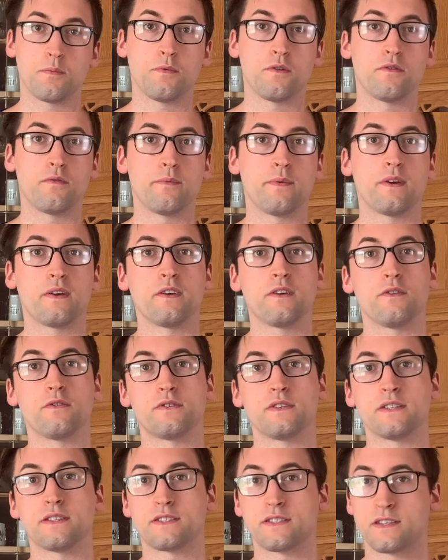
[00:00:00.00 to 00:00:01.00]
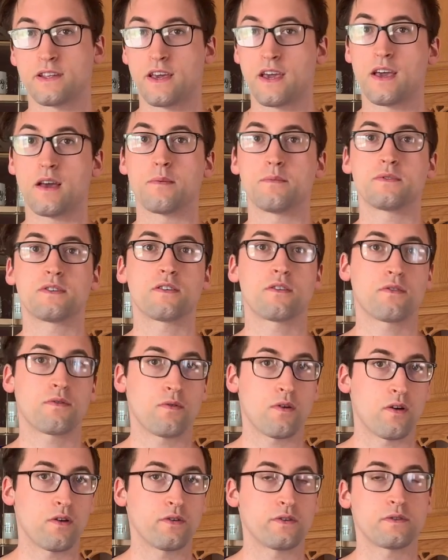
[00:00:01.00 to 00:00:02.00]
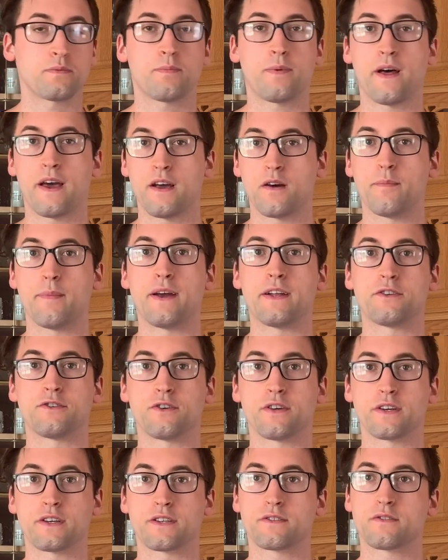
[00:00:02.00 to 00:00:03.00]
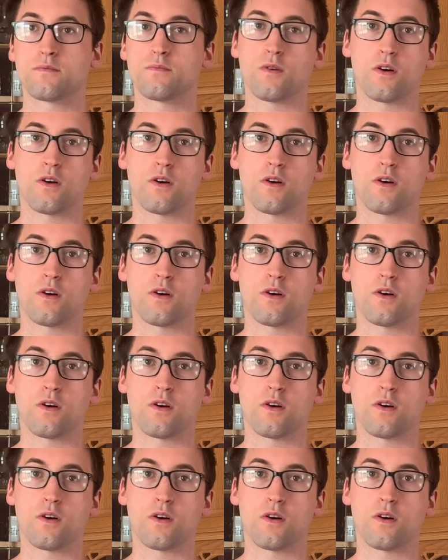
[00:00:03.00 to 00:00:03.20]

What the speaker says: movement using slams, throws, plyometrics,